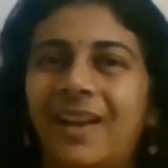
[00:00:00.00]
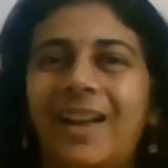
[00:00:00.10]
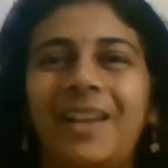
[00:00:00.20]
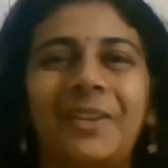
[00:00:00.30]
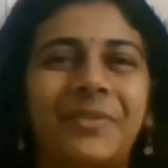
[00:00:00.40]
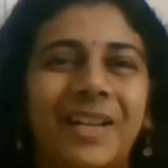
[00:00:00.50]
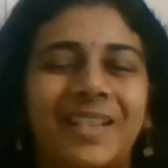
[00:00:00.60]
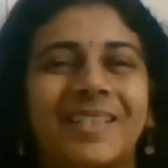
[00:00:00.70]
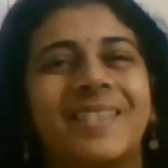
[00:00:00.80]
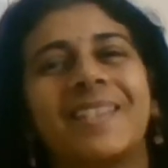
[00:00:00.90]
Hello
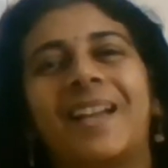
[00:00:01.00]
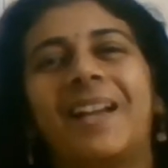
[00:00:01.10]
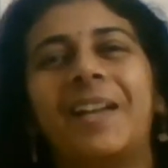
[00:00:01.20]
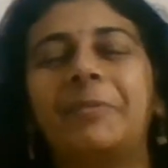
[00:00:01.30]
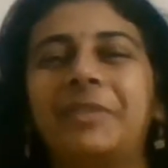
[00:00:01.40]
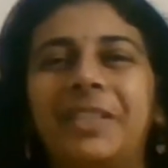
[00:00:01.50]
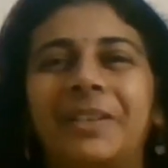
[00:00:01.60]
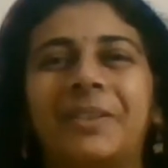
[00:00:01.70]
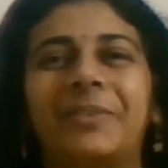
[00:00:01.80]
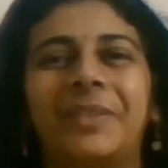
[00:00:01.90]
friends, I am
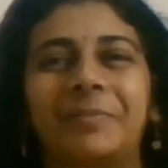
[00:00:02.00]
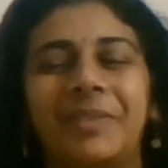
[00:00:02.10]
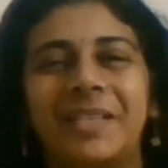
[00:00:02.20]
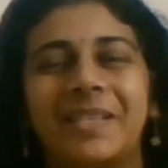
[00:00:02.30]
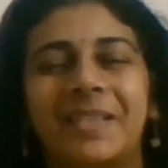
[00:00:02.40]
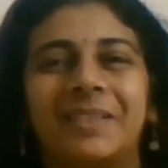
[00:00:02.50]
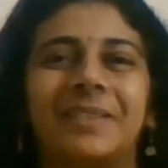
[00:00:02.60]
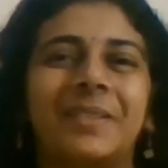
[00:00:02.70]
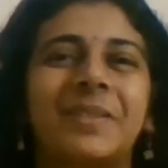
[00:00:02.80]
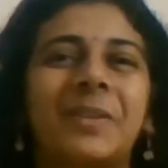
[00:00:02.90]
here with my
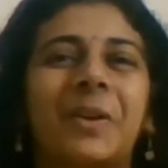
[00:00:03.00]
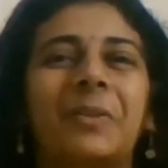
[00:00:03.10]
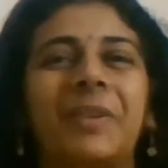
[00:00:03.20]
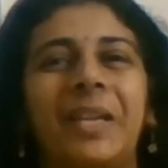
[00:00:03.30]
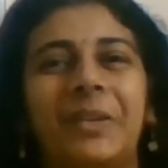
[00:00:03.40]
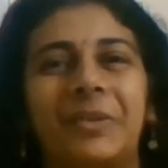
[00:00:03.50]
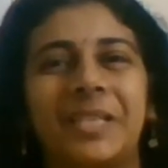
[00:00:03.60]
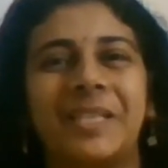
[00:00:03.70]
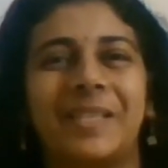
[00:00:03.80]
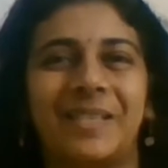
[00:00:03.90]
channel Solving
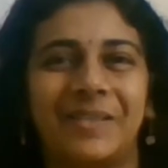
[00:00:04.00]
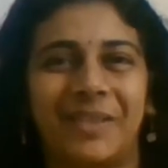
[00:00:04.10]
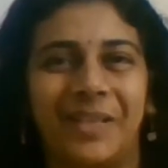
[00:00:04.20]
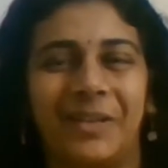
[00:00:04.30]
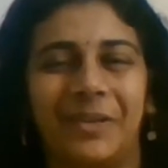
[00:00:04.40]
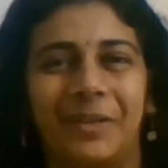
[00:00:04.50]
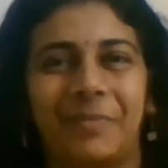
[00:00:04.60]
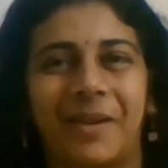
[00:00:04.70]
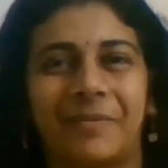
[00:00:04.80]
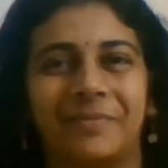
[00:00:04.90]
Questions with Gauri
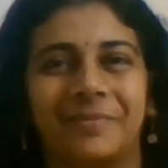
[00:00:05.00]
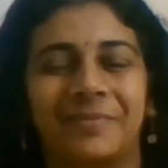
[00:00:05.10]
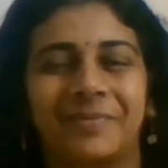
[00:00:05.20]
ma'am.